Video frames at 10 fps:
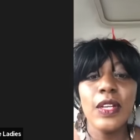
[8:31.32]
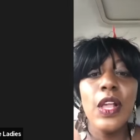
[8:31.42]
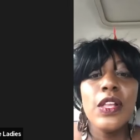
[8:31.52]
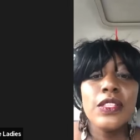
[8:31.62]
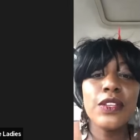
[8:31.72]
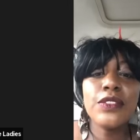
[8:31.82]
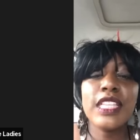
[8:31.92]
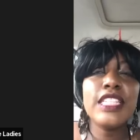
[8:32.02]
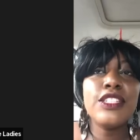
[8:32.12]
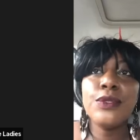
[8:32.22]
So
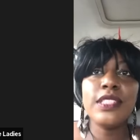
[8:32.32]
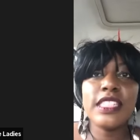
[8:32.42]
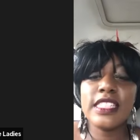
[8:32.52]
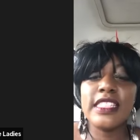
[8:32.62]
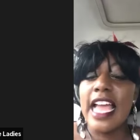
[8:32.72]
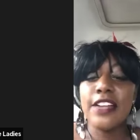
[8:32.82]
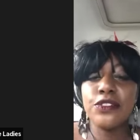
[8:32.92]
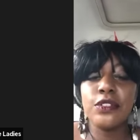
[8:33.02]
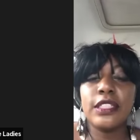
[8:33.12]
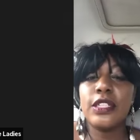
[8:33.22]
then you were just
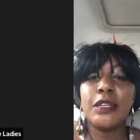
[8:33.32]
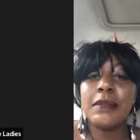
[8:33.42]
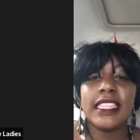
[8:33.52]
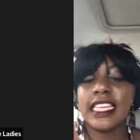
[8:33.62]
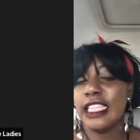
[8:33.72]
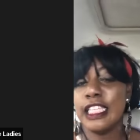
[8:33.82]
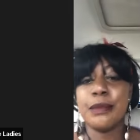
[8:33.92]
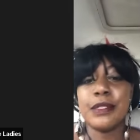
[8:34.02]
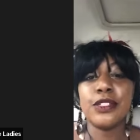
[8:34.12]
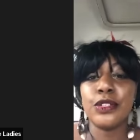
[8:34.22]
naturally going to make that leap
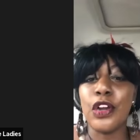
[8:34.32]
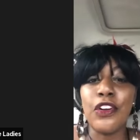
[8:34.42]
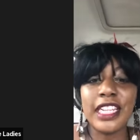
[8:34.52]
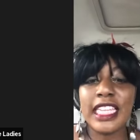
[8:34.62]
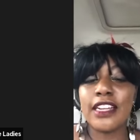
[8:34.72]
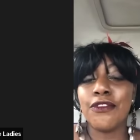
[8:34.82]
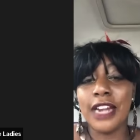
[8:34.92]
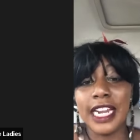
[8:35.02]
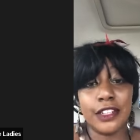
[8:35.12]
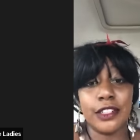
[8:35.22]
since you're already like a
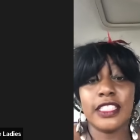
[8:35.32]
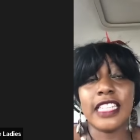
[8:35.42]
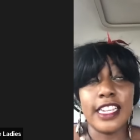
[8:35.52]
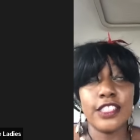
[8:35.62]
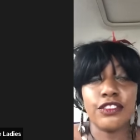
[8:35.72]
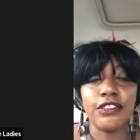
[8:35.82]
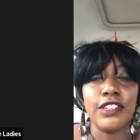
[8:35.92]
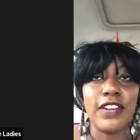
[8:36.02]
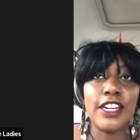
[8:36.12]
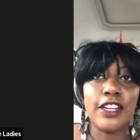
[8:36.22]
writer slash
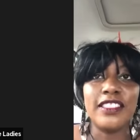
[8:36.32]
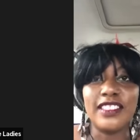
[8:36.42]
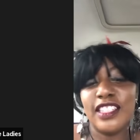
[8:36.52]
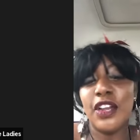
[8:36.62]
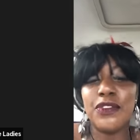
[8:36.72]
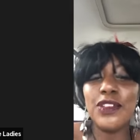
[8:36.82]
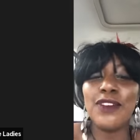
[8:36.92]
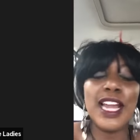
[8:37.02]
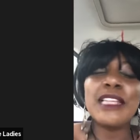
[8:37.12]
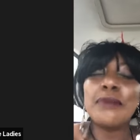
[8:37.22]
screenwriter. You know, if you're
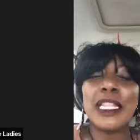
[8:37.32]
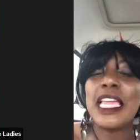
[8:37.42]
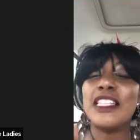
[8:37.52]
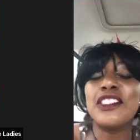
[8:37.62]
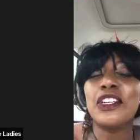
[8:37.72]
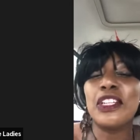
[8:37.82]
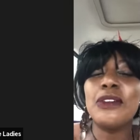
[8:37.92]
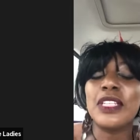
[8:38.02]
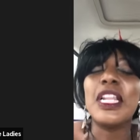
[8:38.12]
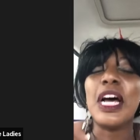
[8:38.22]
writing plays, you're
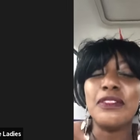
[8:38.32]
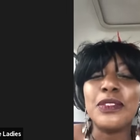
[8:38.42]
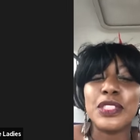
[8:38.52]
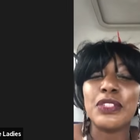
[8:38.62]
close enough to a